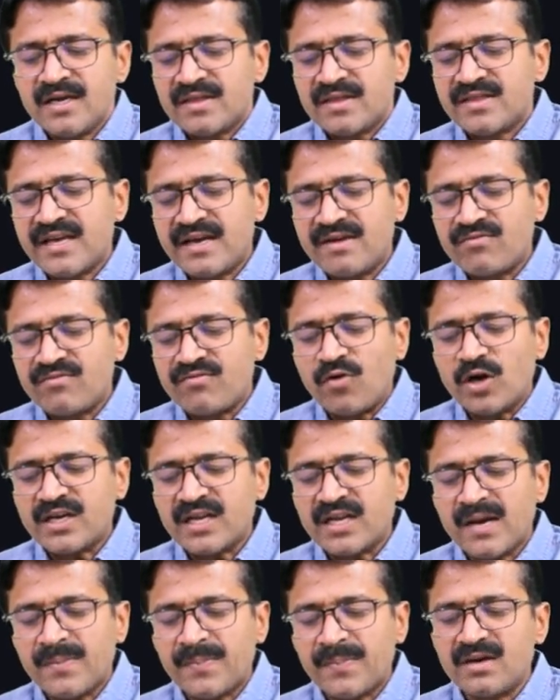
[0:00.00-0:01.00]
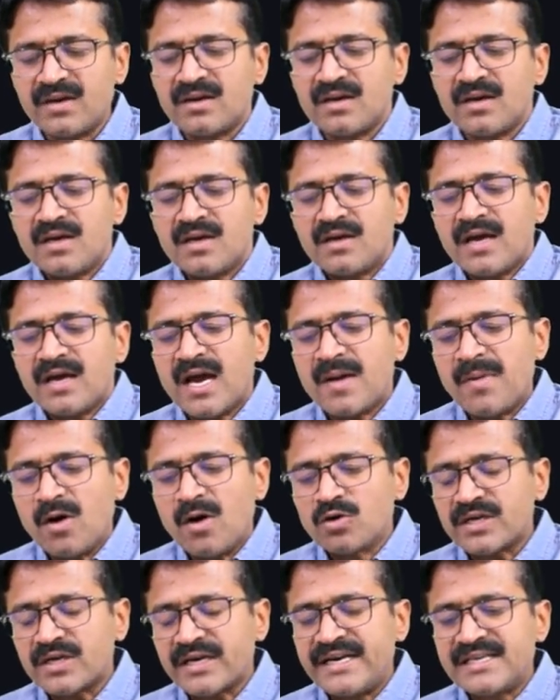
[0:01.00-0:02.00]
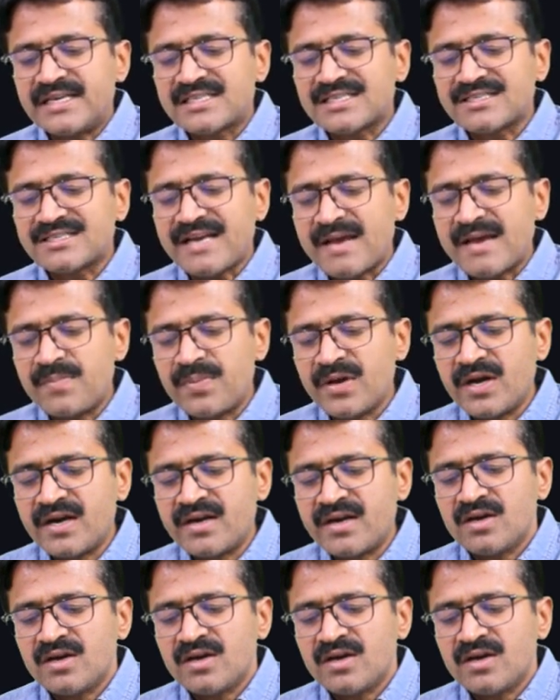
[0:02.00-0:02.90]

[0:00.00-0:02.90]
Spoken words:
then what happen about its time period?